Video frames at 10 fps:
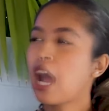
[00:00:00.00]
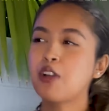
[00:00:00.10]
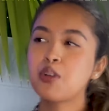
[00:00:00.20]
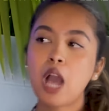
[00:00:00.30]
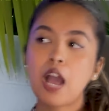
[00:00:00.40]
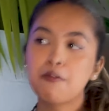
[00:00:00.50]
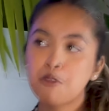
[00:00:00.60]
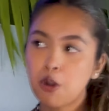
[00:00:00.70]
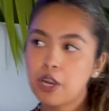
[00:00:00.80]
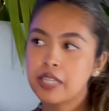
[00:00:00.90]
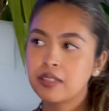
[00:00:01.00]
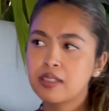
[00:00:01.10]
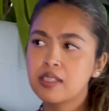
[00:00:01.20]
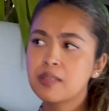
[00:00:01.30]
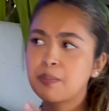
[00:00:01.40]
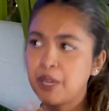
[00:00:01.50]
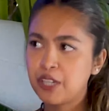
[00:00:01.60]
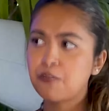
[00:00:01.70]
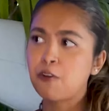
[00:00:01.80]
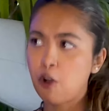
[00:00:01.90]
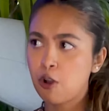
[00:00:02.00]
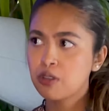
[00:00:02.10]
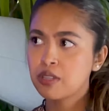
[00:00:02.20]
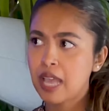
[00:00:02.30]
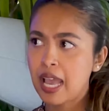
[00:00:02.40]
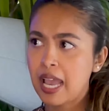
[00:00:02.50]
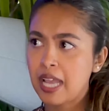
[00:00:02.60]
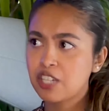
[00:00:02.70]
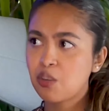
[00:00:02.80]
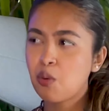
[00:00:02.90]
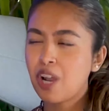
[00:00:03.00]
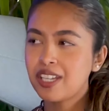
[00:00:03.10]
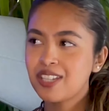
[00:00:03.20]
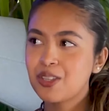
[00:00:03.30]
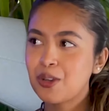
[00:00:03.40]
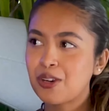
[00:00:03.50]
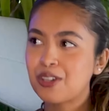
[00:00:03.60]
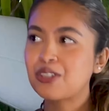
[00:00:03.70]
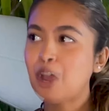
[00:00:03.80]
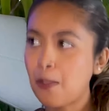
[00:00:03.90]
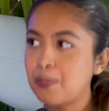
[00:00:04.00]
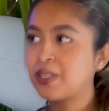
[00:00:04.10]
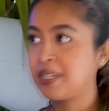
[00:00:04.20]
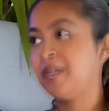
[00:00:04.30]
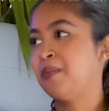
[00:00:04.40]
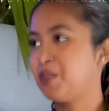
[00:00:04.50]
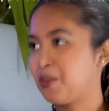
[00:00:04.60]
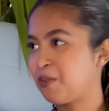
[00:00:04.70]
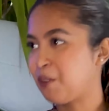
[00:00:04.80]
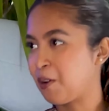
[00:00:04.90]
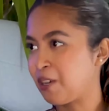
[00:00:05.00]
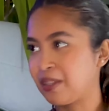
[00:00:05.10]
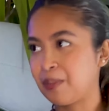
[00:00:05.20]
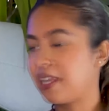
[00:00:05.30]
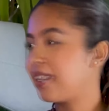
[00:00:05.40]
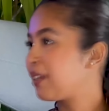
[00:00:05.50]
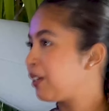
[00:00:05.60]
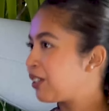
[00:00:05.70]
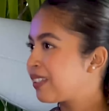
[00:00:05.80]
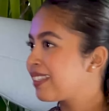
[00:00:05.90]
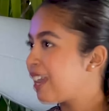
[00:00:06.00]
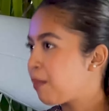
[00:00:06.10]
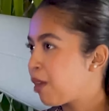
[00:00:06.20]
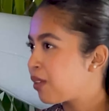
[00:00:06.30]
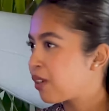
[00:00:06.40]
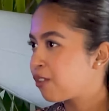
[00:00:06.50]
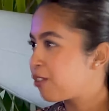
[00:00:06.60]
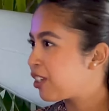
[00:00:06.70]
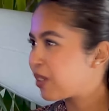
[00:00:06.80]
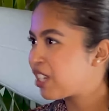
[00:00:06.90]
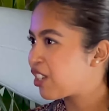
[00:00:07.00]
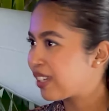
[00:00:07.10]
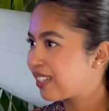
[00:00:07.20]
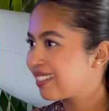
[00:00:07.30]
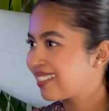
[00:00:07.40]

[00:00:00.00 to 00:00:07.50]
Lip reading: how to avoid these pitfalls, and what is your top tips for the beginners about the configuration?